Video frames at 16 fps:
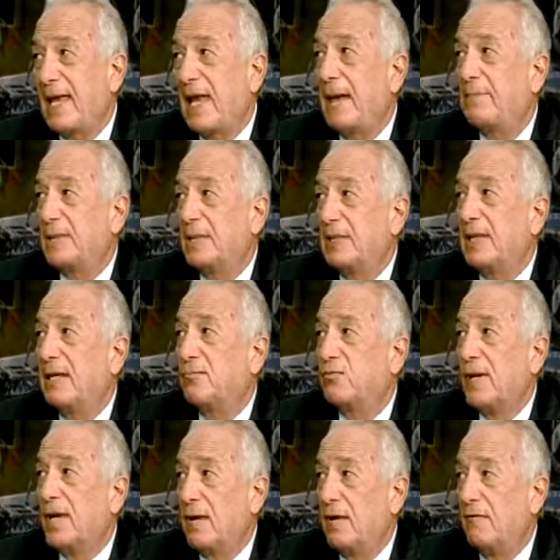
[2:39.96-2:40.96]
a capital led
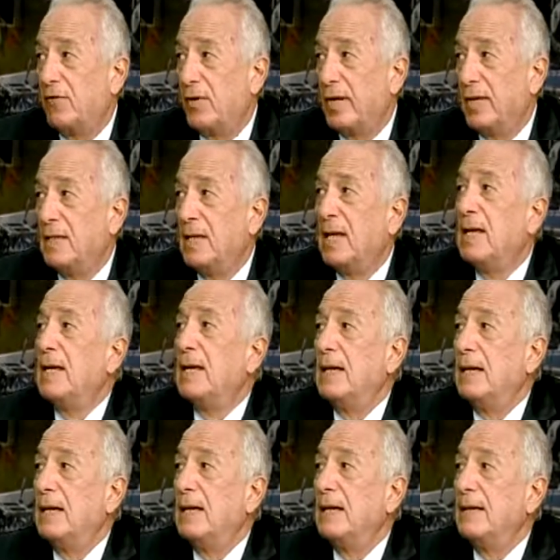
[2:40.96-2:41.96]
recovery,
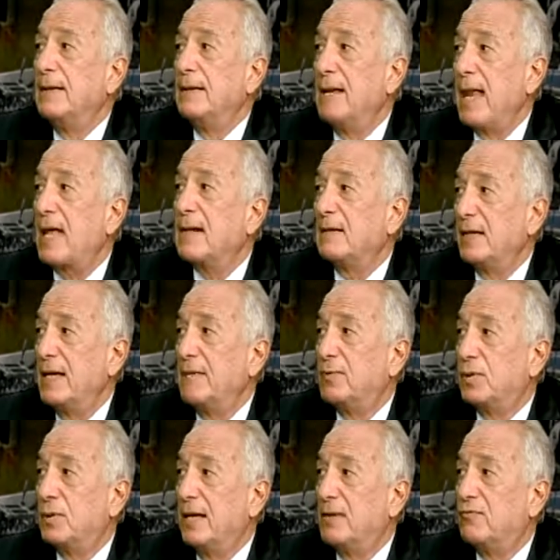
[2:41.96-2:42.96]
uh, not a
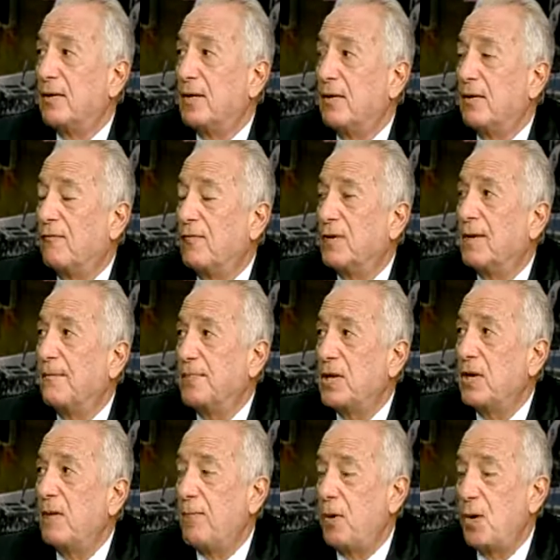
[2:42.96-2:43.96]
labor led recovery. And,
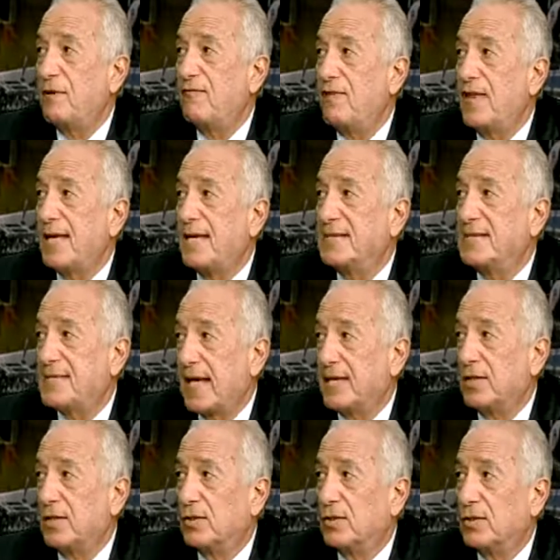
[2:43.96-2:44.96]
you know, part of that is
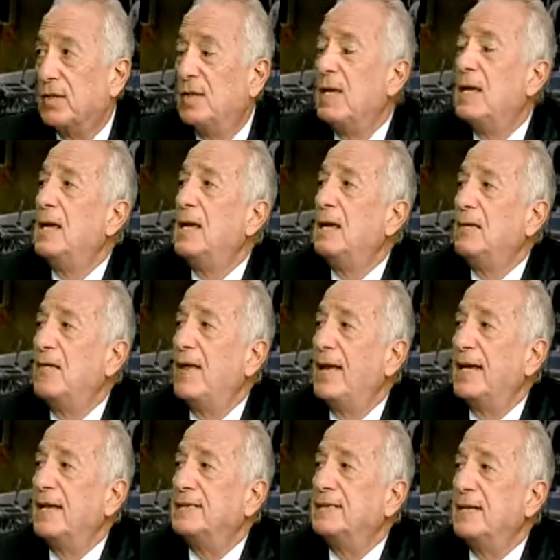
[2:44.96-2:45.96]
secular,
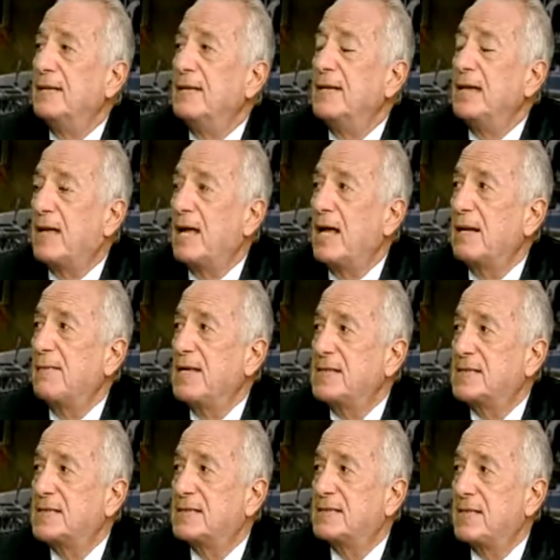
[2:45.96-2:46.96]
that uh, the economy
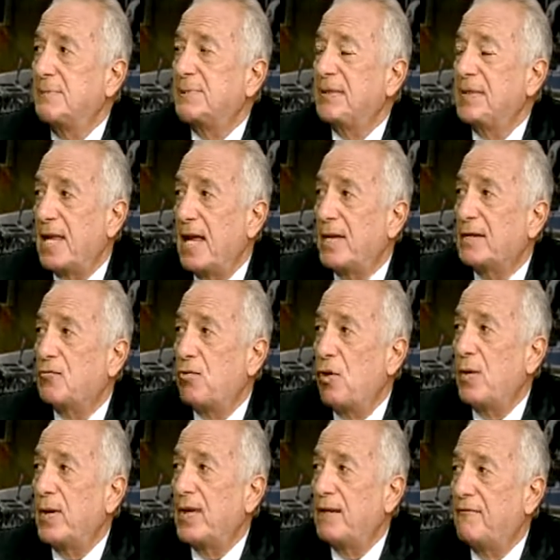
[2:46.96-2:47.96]
is simply not
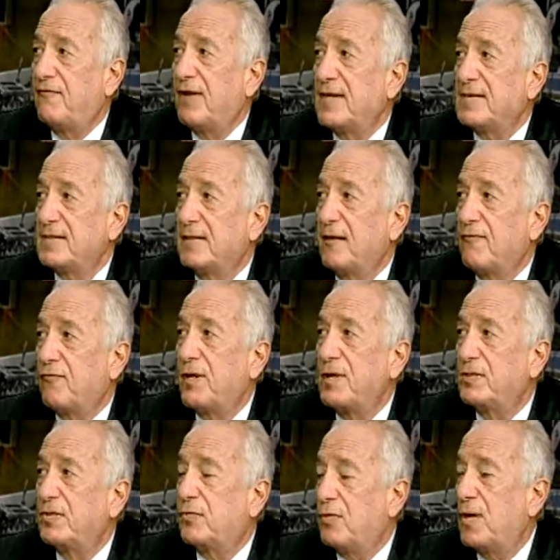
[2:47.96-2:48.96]
growing at a fast enough
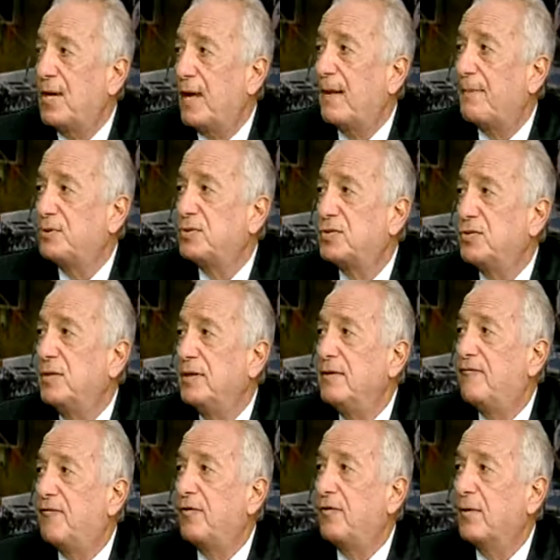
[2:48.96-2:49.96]
rate to create opportunity
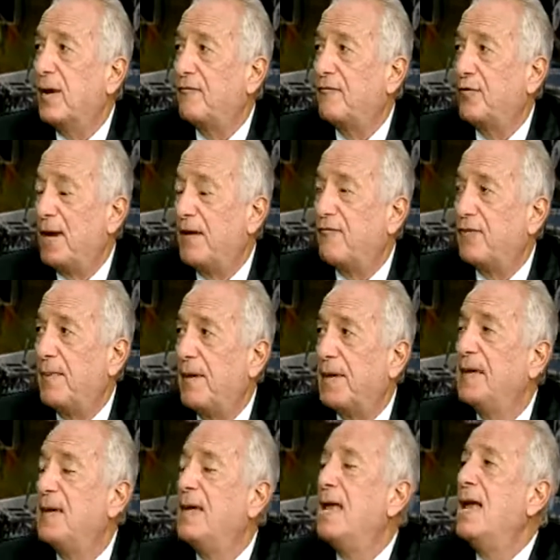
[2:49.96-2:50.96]
for, for right.
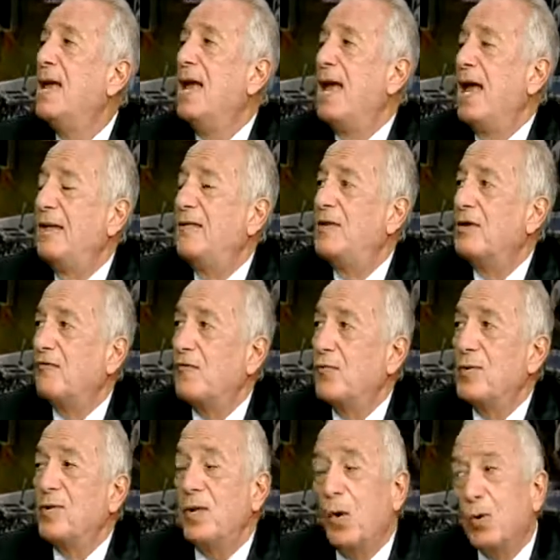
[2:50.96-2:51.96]
everybody. Right. And
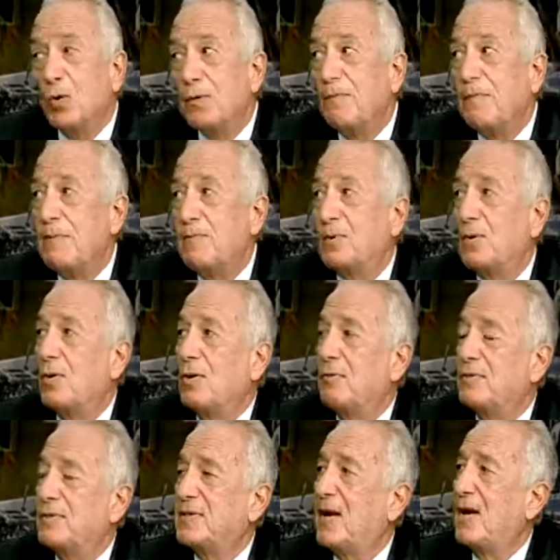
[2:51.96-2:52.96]
therefore, the older people
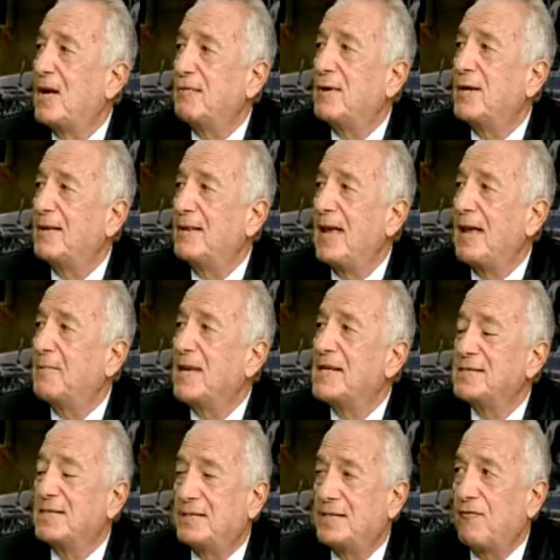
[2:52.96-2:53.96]
aren't retiring, and that
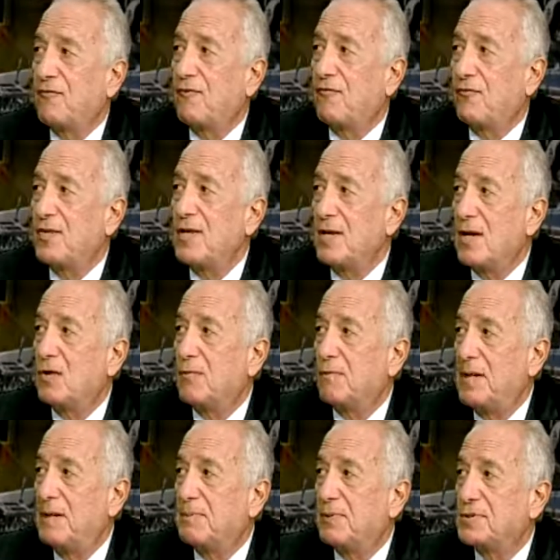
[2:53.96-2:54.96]
makes it tougher for the younger
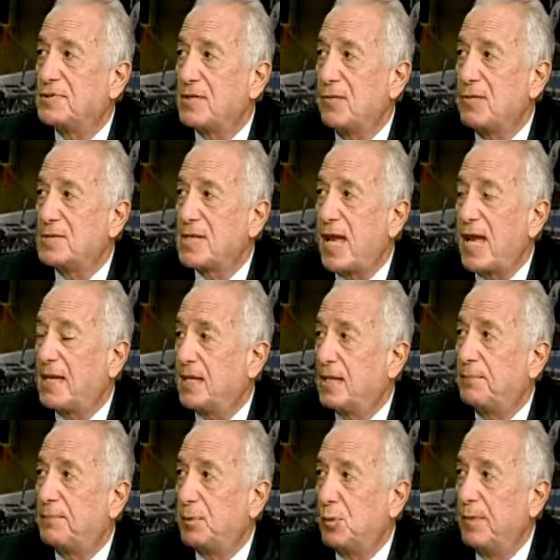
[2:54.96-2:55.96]
people, so there's high
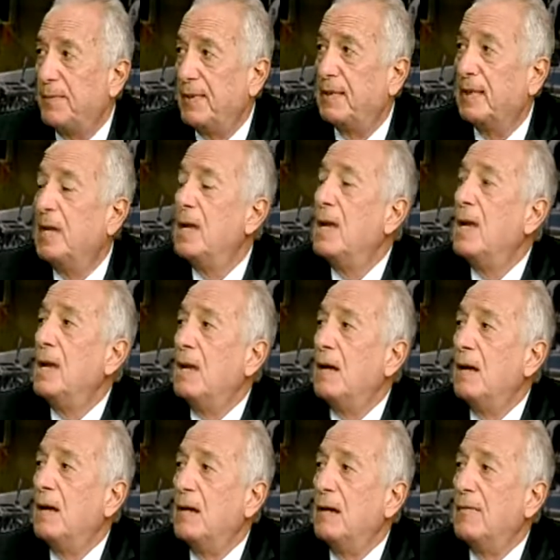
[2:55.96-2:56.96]
unemployment
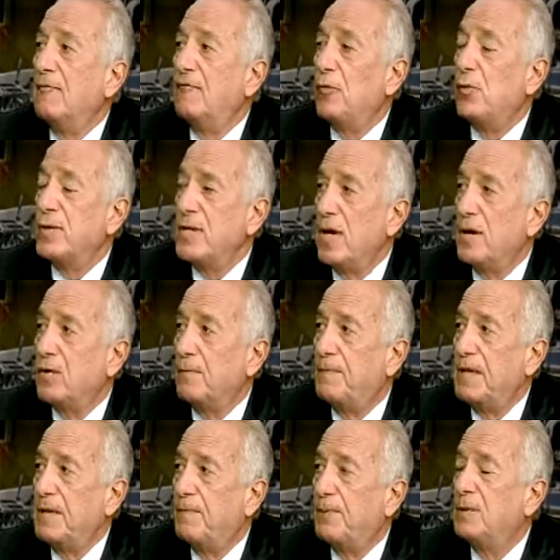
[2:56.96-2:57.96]
uh, for younger older
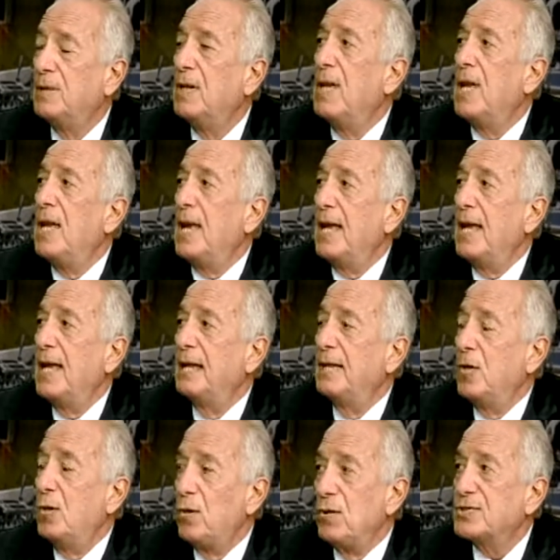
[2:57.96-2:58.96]
people,
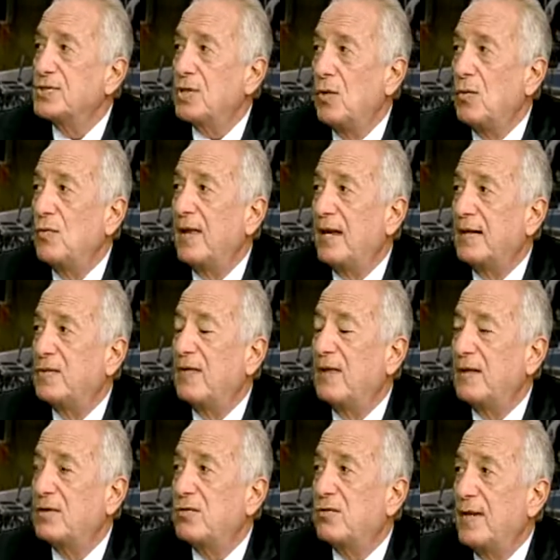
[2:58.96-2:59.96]
and also that
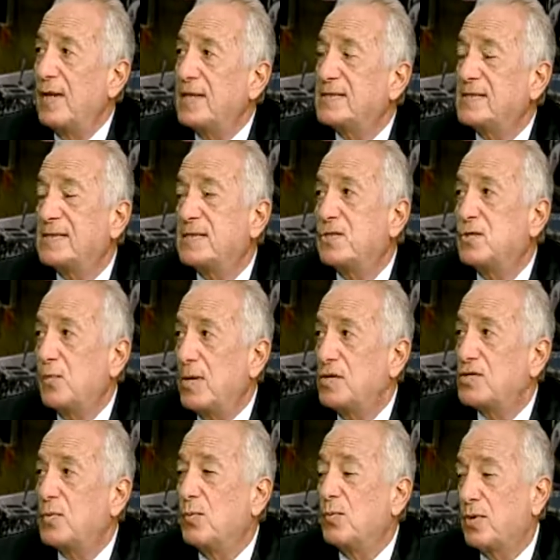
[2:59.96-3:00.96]
that creates a
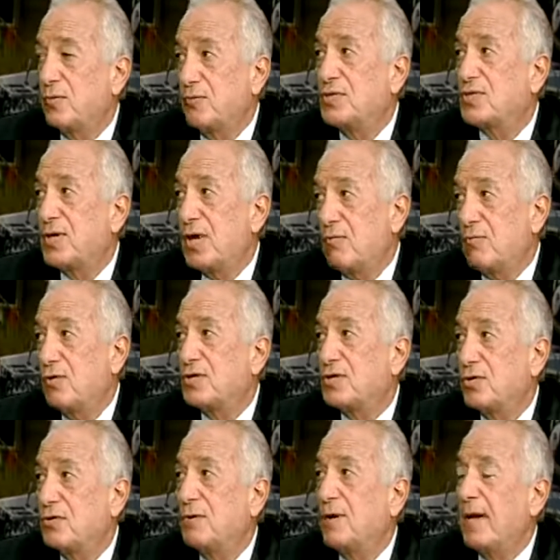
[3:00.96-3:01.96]
situation where the rich get
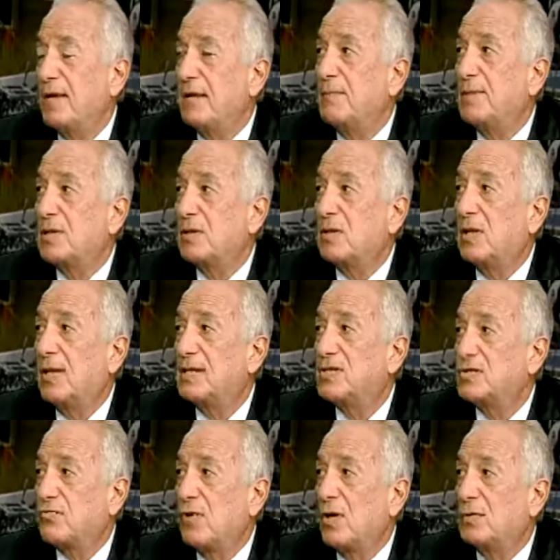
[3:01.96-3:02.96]
richer and the middle
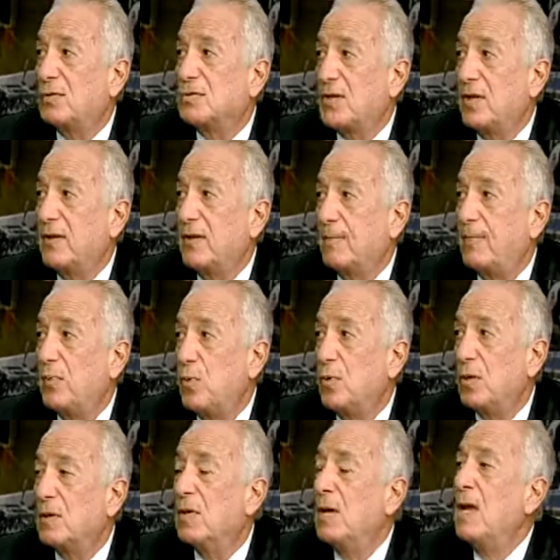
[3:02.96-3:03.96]
class struggles, and the
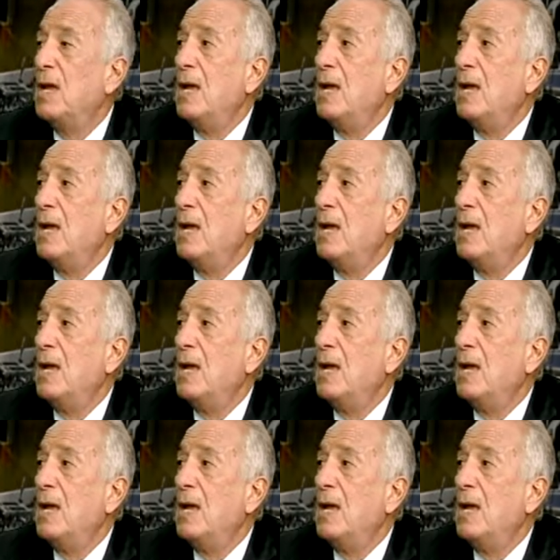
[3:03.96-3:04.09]
poor